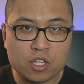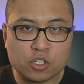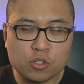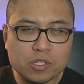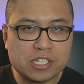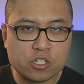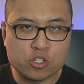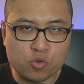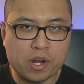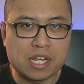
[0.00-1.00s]
you need to
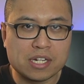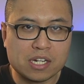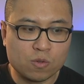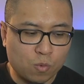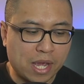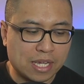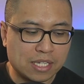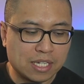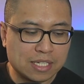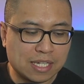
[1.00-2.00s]
train in a way
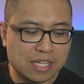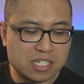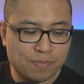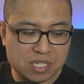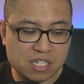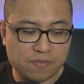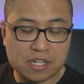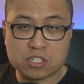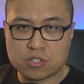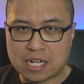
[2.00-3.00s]
that is
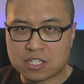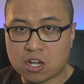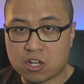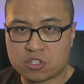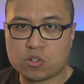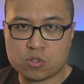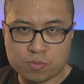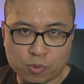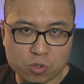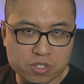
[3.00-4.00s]
specific to that task or
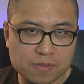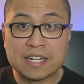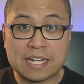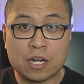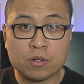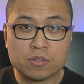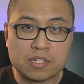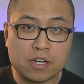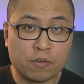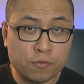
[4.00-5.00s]
sport. Now,
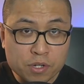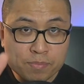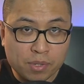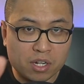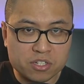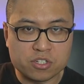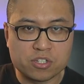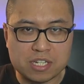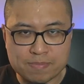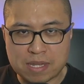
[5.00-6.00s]
there are three parts to
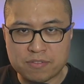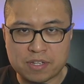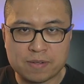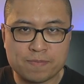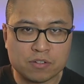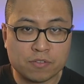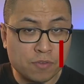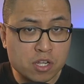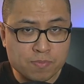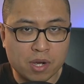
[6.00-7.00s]
this benefit. The
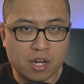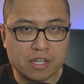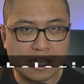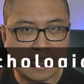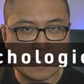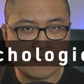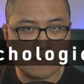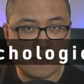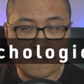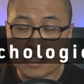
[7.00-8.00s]
first part is
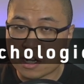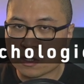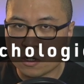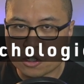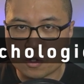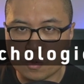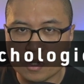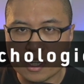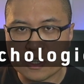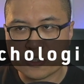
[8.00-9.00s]
very psychological.
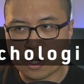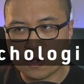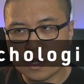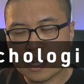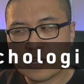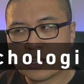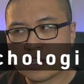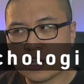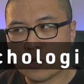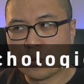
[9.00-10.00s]
So, you
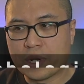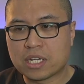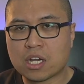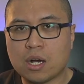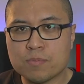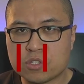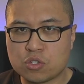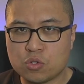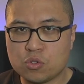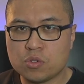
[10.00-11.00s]
know, when it comes to